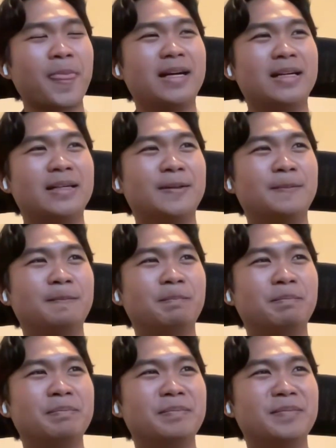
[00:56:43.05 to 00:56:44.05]

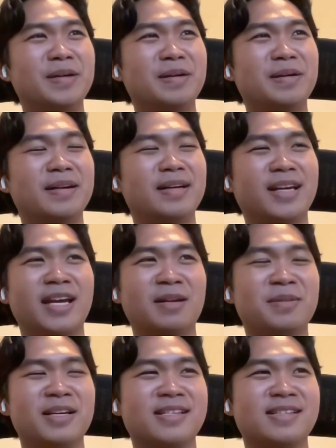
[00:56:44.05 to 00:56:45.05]
Again,
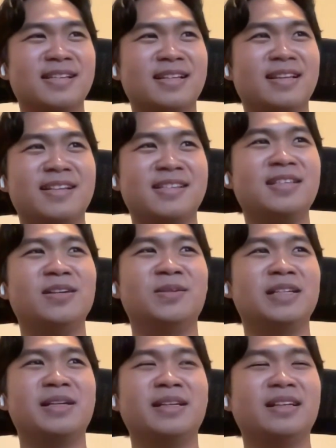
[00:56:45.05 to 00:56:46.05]
because that's the
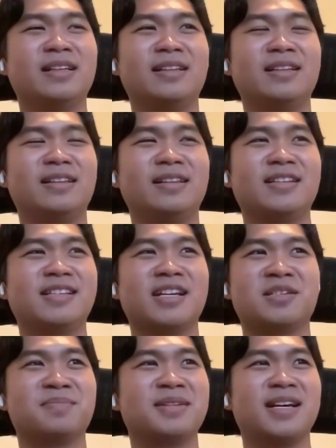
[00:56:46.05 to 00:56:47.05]
only, that's
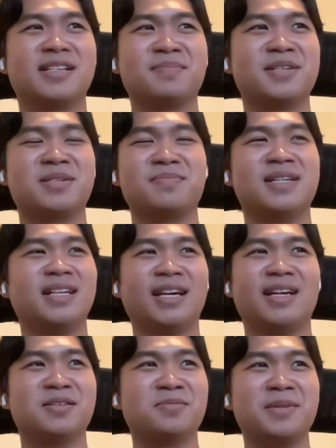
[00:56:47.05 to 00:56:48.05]
as much money
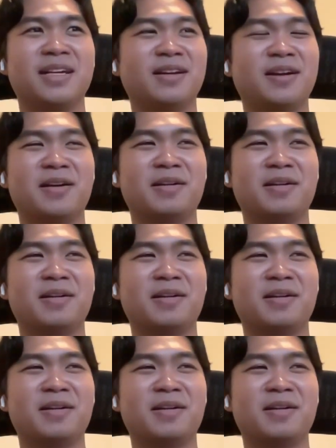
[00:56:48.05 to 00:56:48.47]
as we